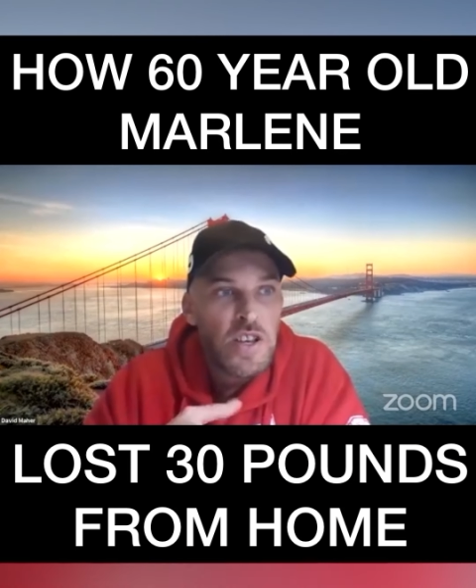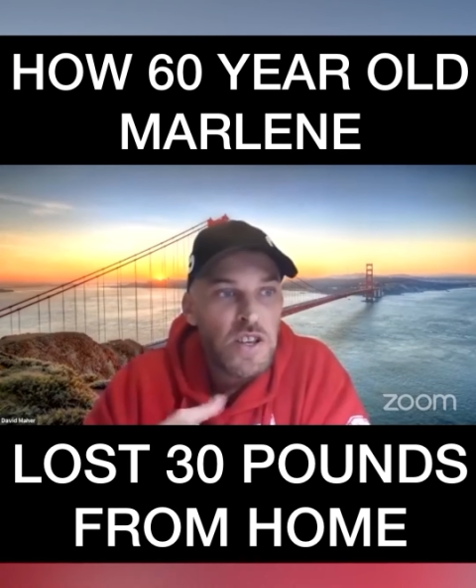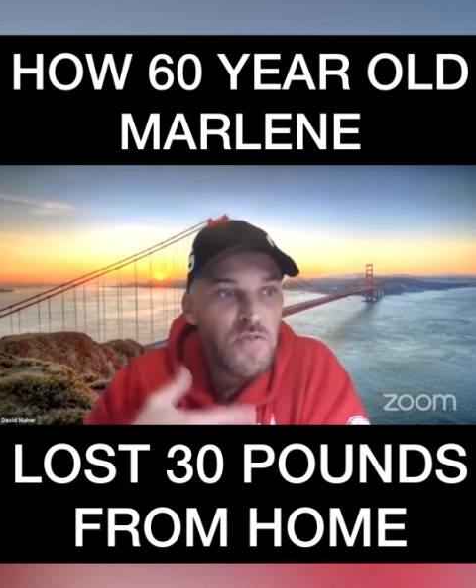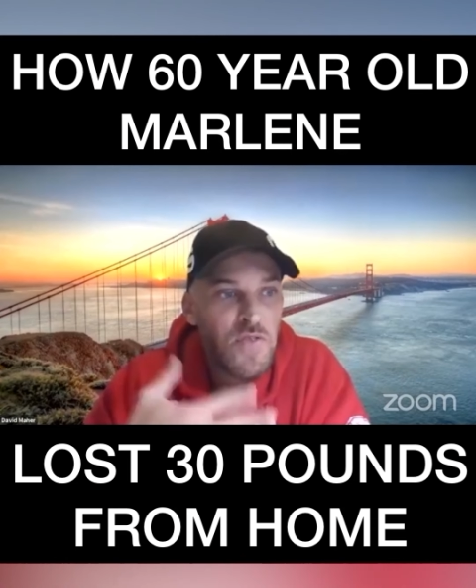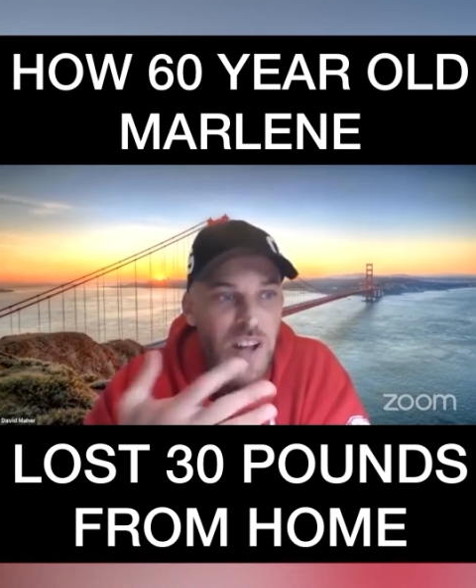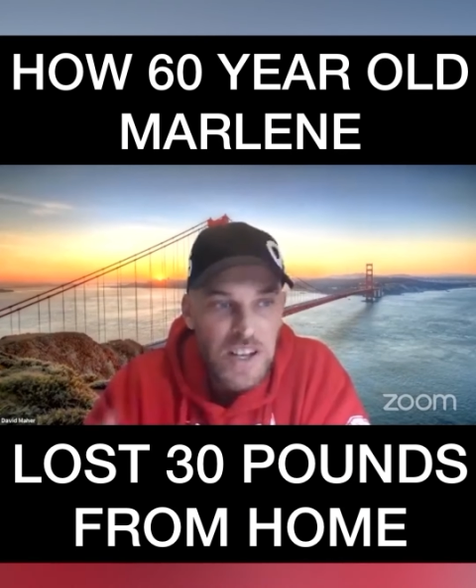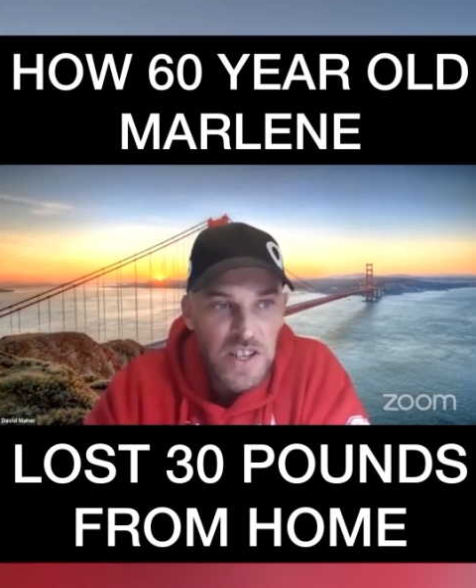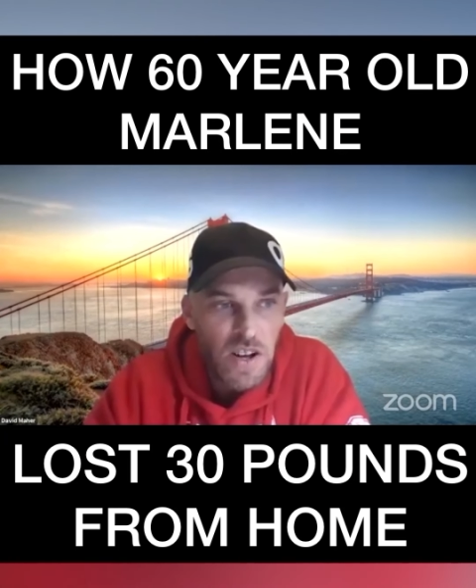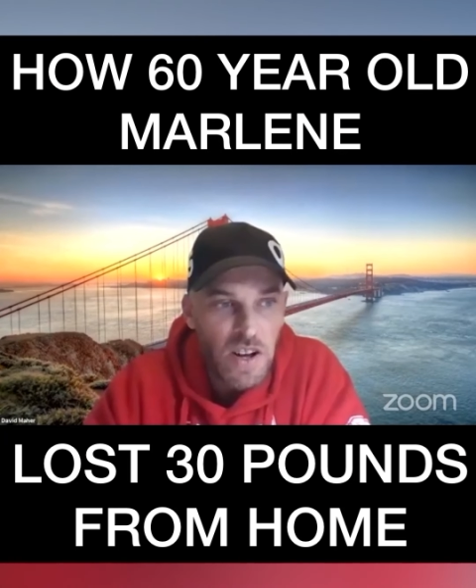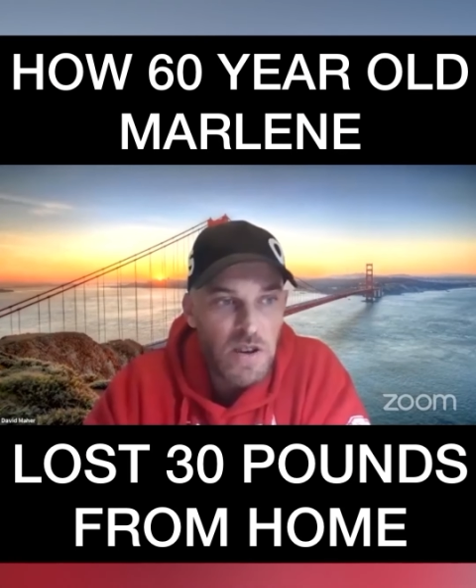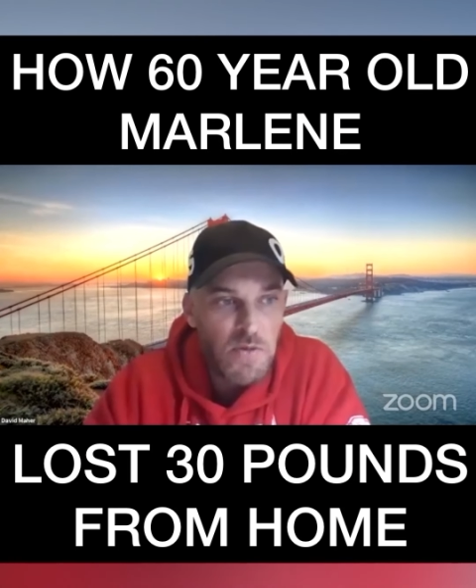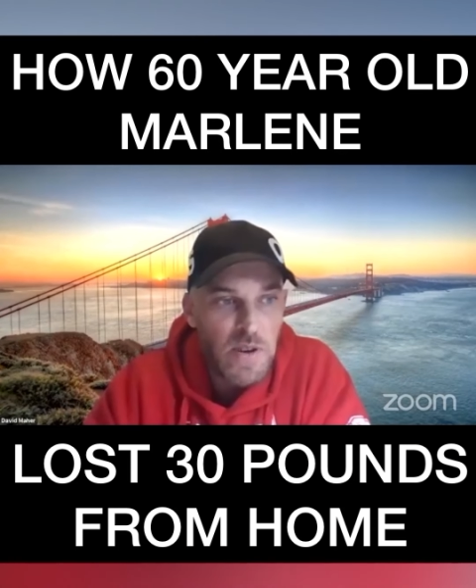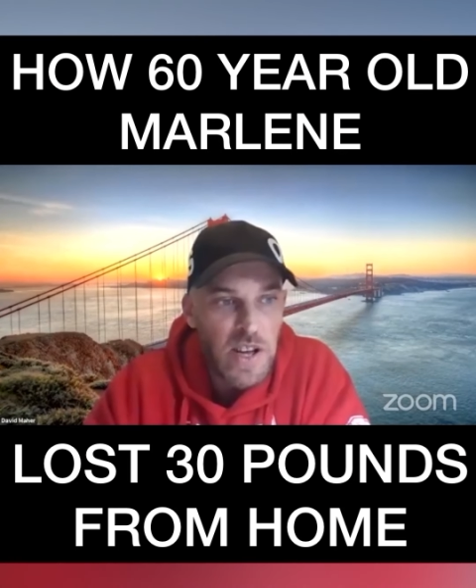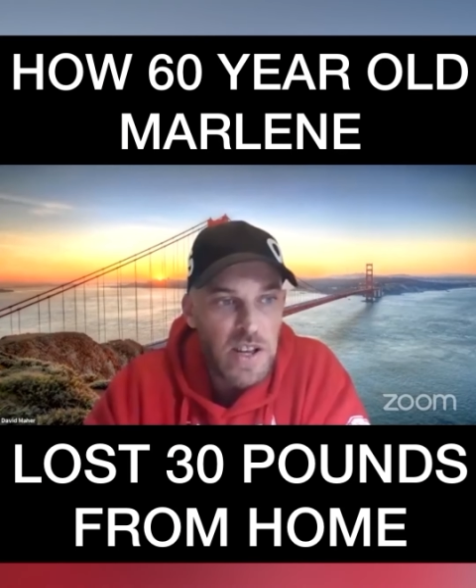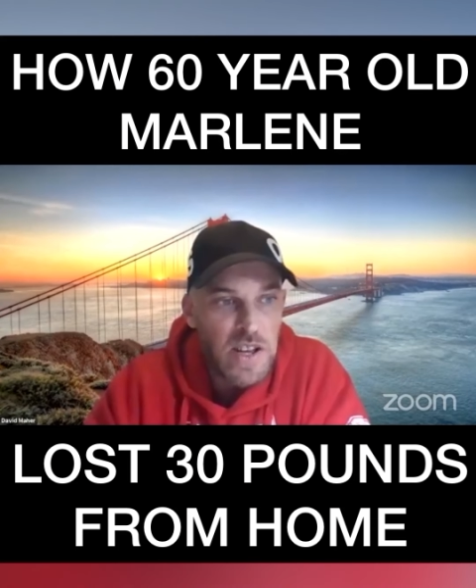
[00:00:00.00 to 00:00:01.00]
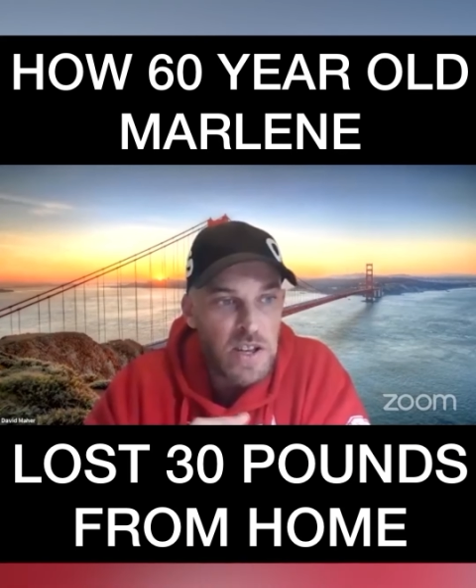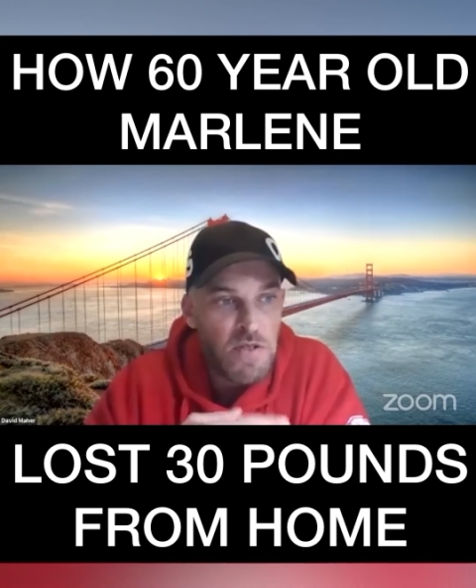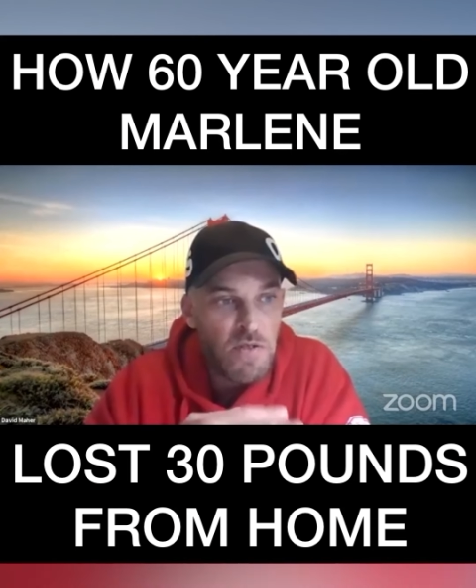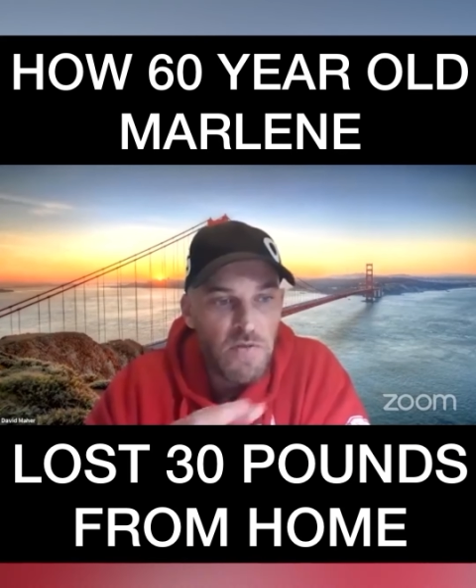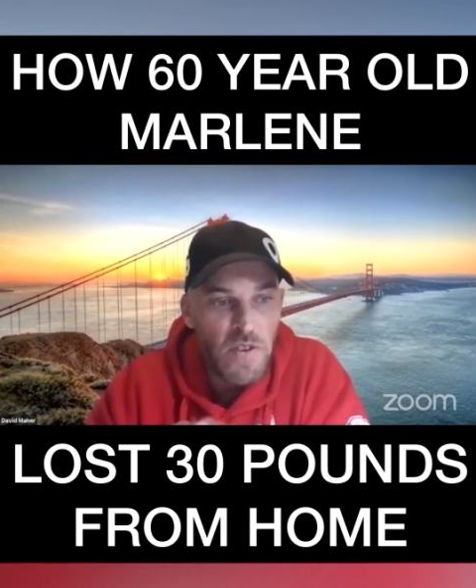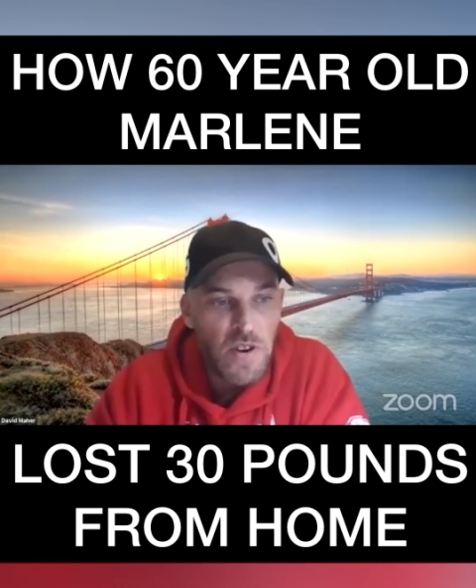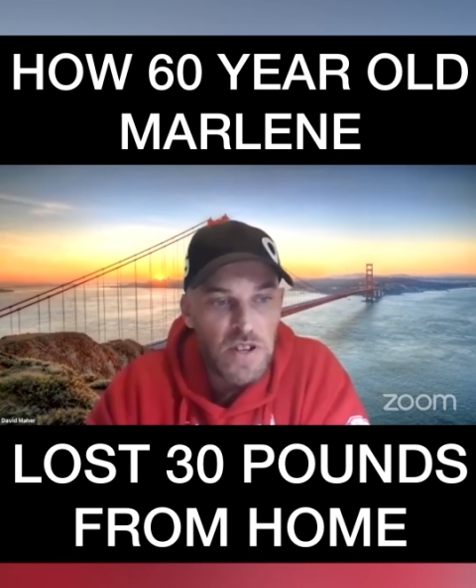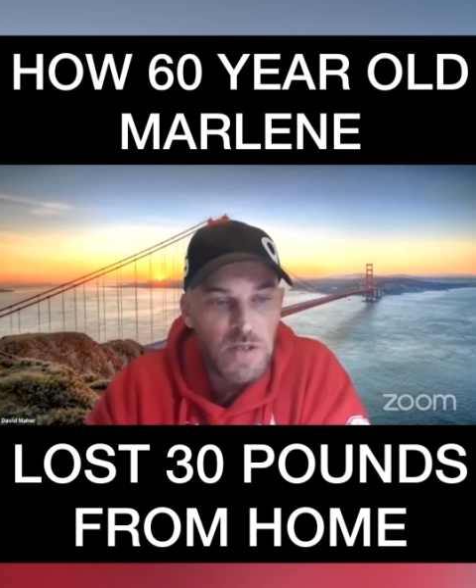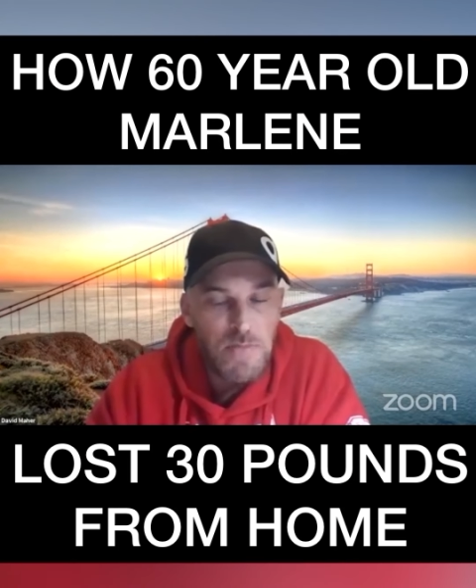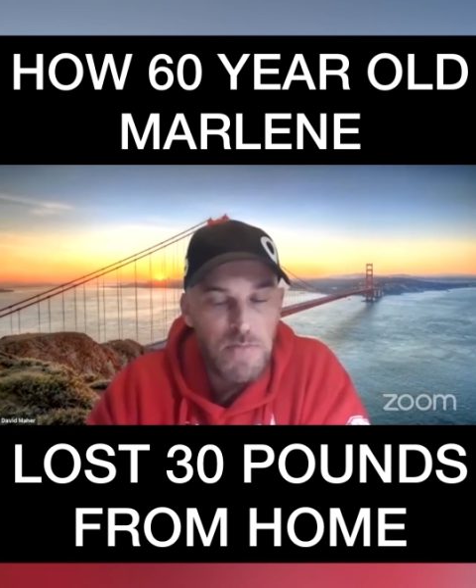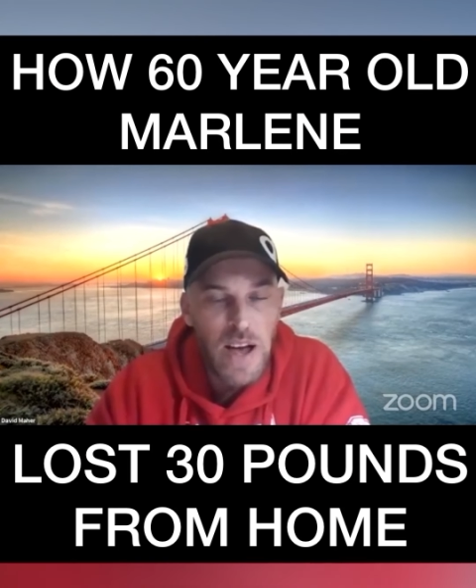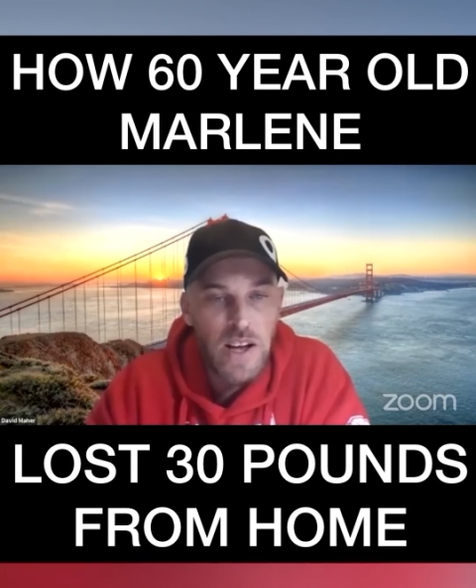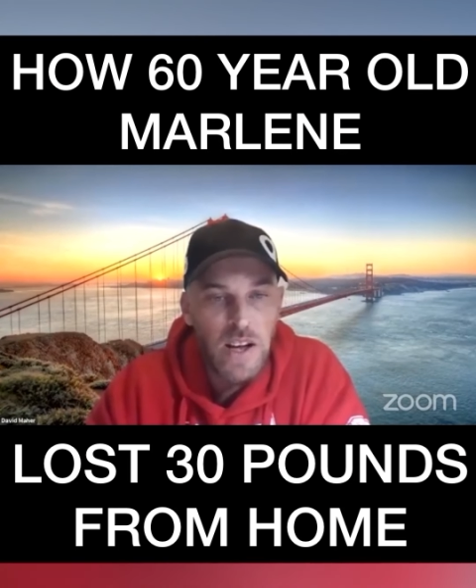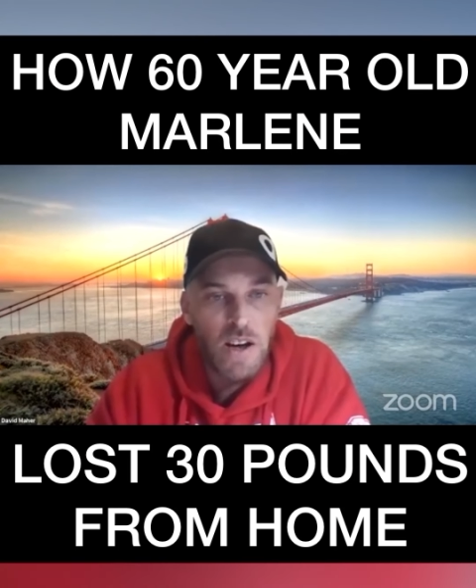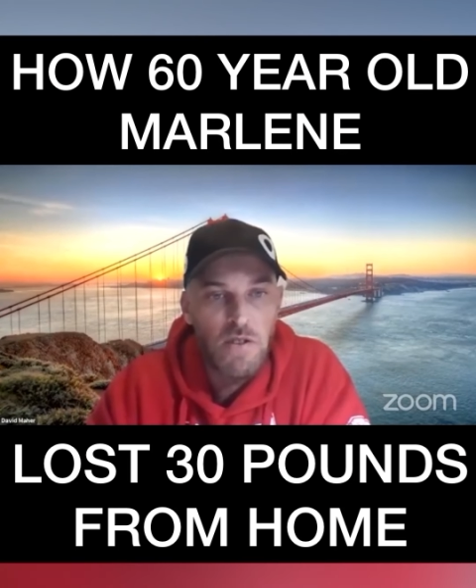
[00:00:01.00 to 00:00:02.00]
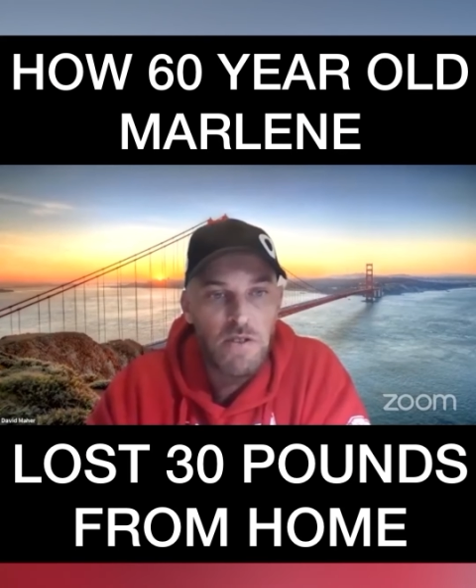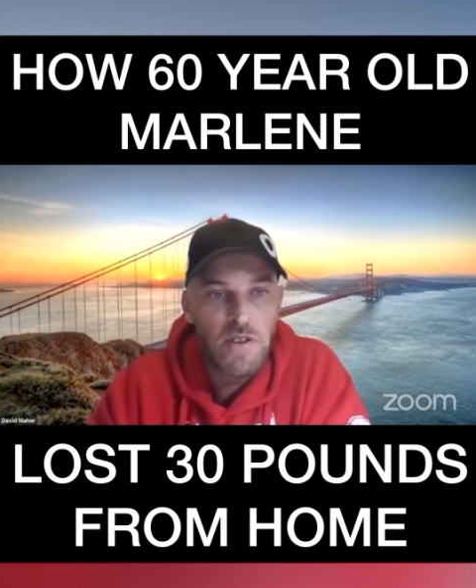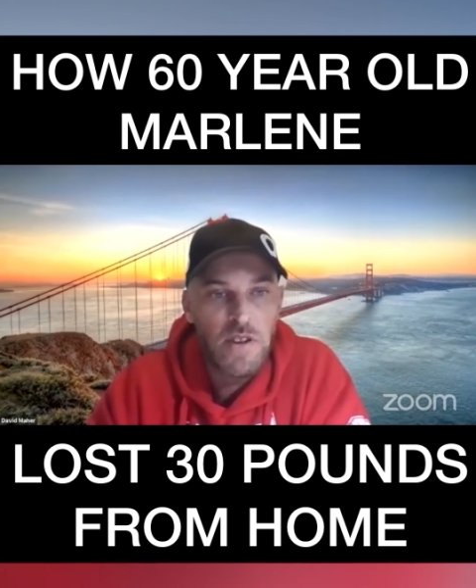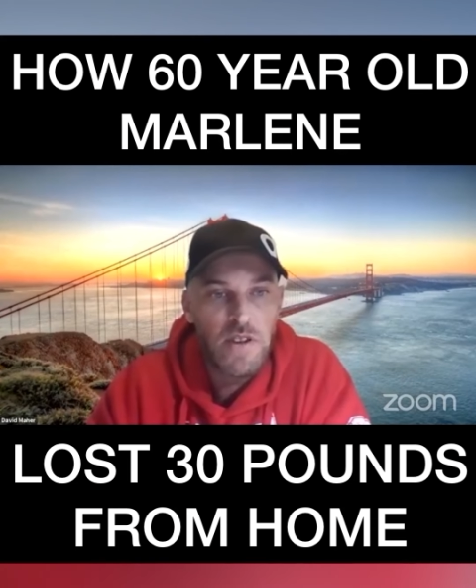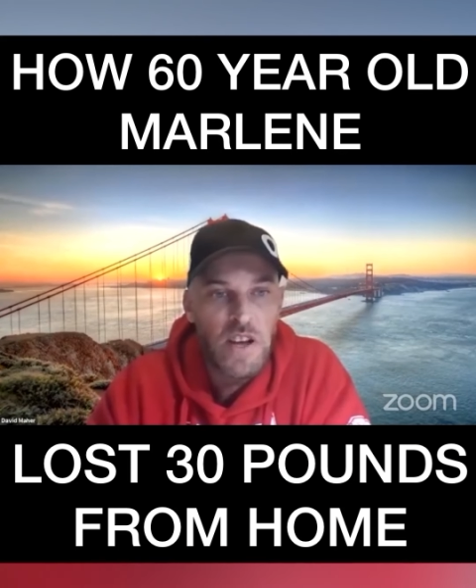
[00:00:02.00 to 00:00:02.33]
you've lost all your weight and you reverse back out.